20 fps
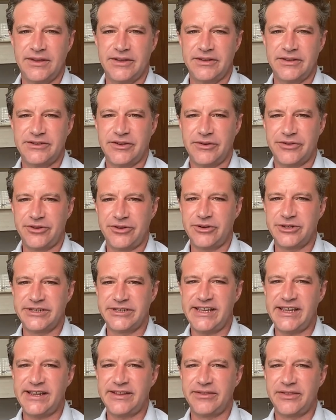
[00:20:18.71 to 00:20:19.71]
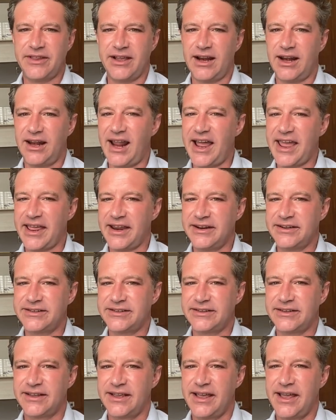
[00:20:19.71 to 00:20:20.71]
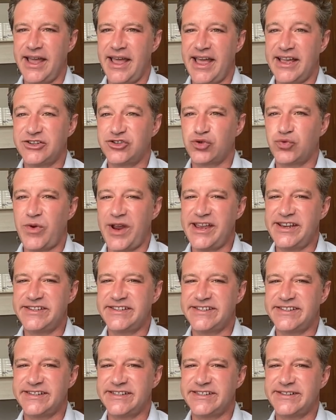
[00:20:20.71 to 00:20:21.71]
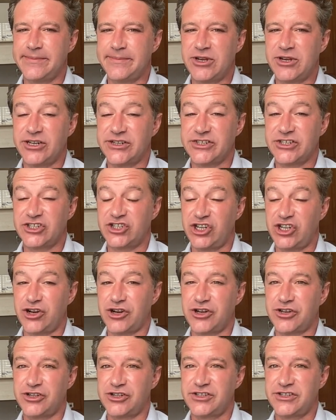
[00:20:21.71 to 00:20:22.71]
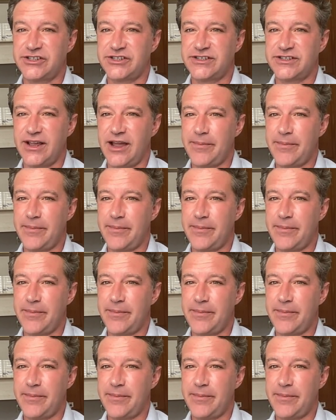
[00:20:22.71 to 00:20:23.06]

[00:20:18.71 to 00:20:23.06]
So 13, the client has raised some concerns